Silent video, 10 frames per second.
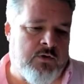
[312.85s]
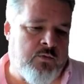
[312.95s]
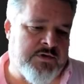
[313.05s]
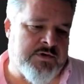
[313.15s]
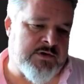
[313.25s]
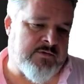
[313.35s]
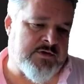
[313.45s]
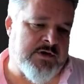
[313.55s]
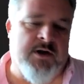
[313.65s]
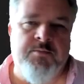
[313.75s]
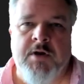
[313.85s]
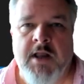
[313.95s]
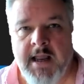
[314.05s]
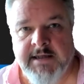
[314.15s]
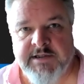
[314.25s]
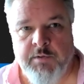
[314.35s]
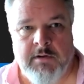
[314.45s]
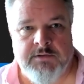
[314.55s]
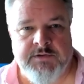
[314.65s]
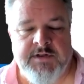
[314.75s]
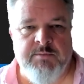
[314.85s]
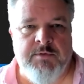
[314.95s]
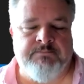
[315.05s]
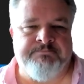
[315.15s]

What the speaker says: which is of a type SQL statement.